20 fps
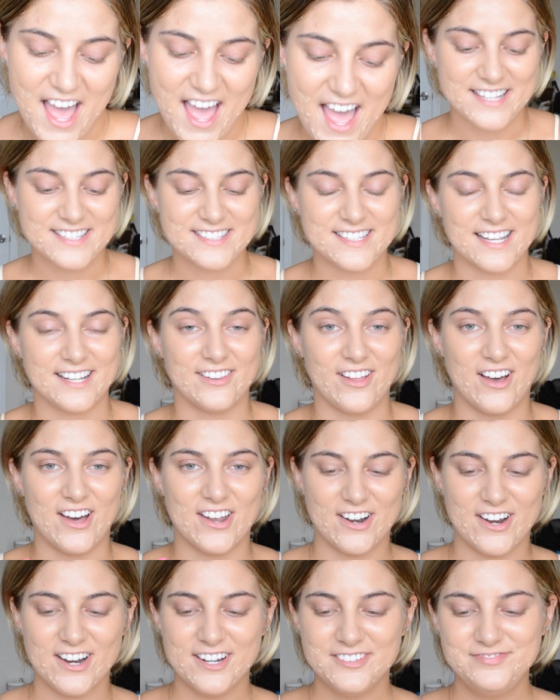ESTEE
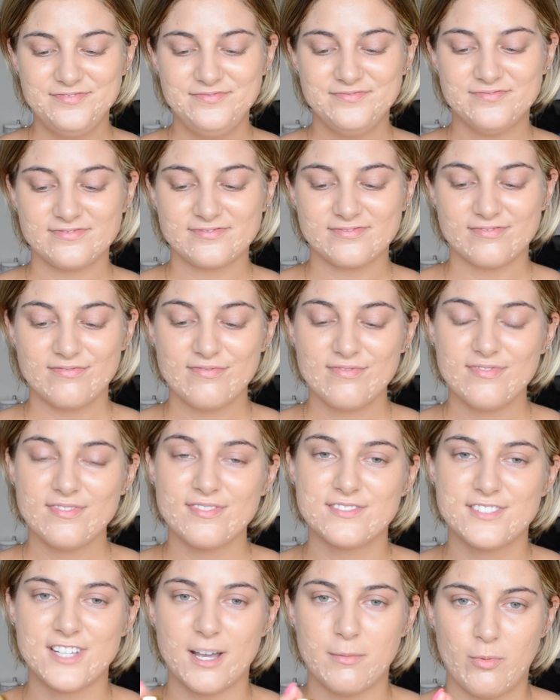Lauder
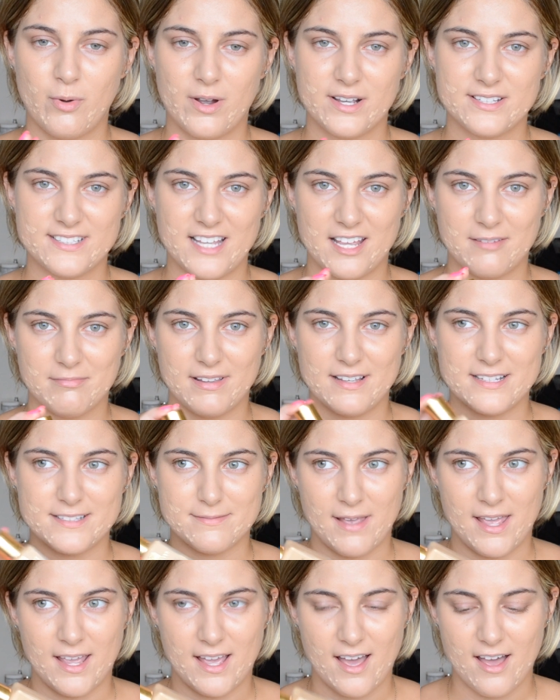Double Wear Stay in Place
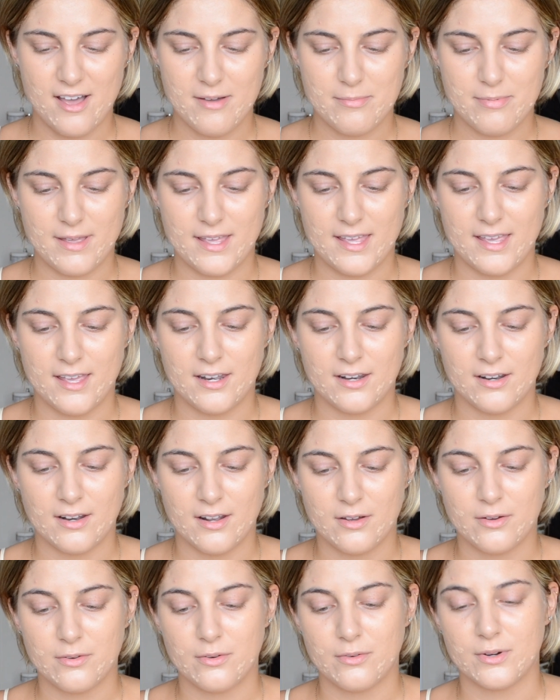Makeup in
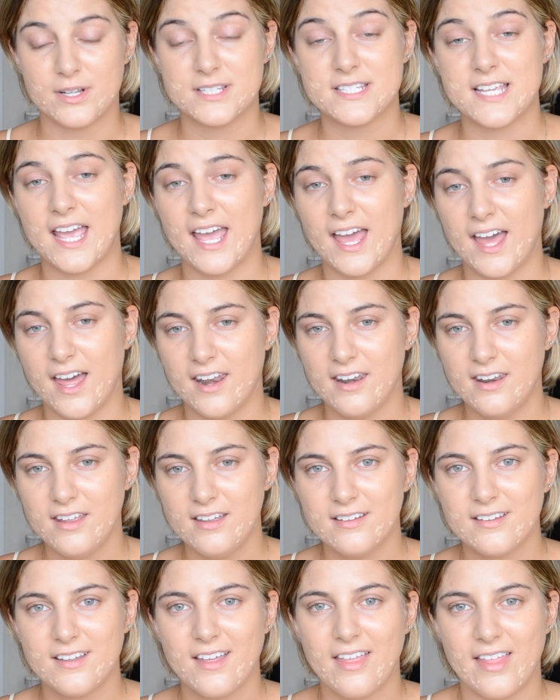Rattan.
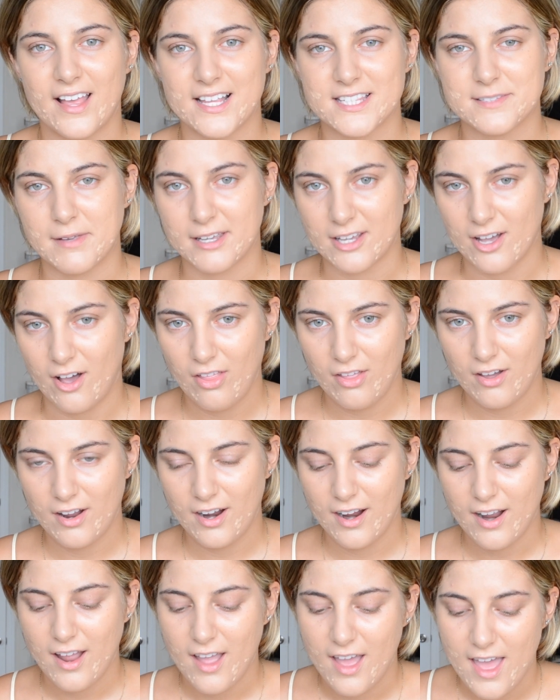That's my
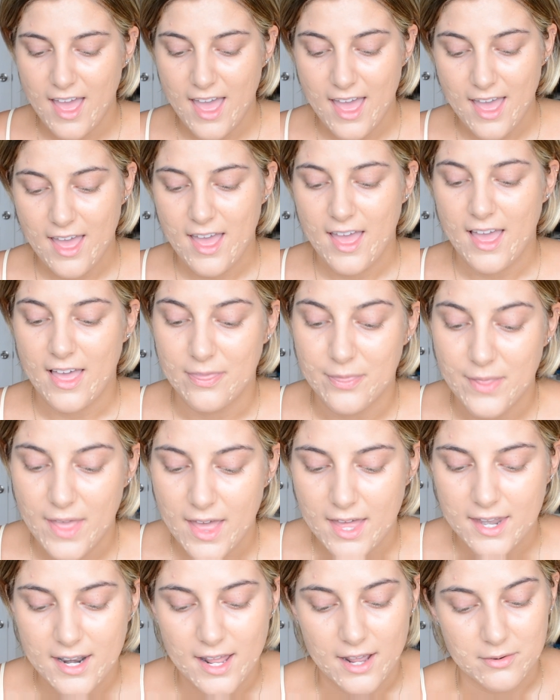color. And
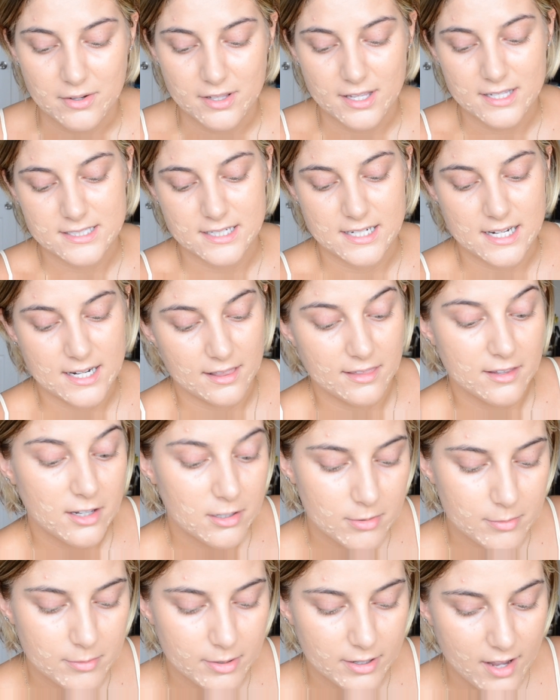then I realized I needed a
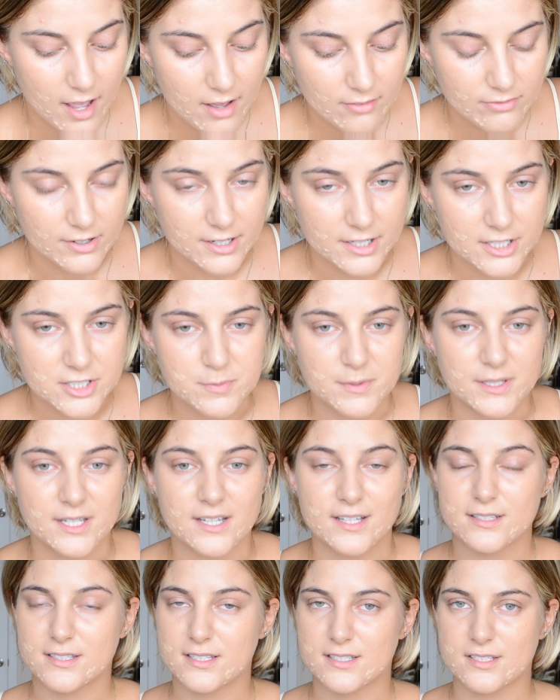little bit more coverage
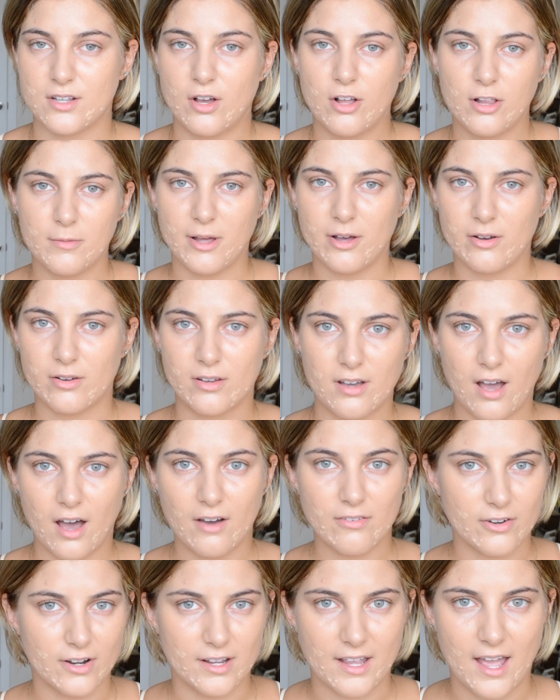because it's all about
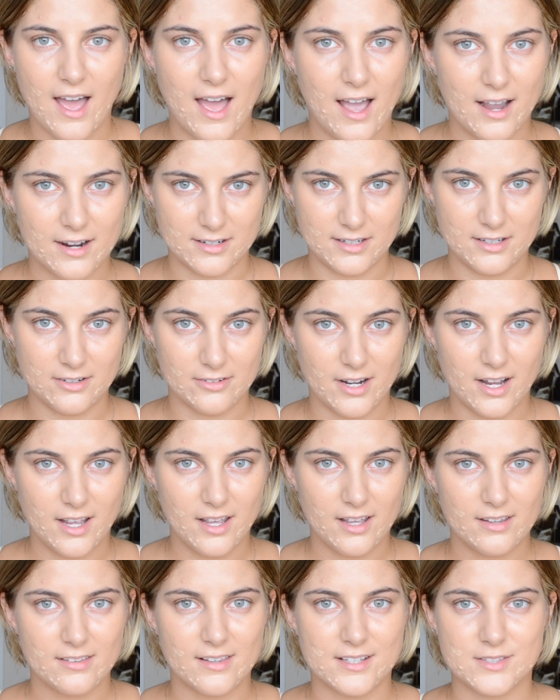covering acne,
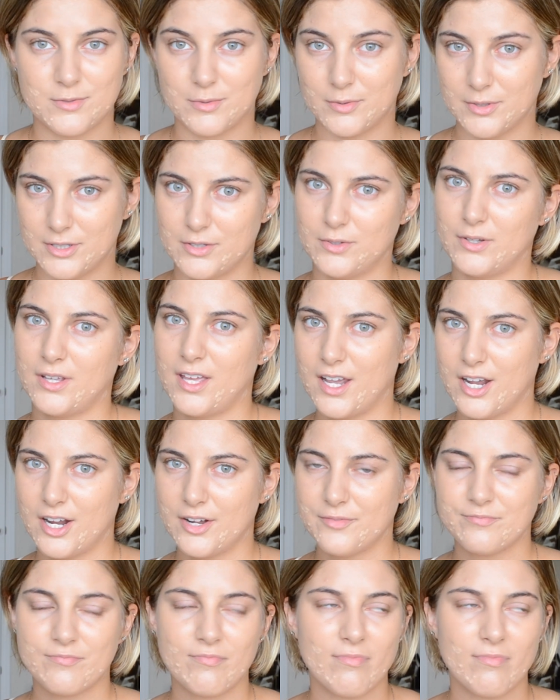right? That's what we're doing here.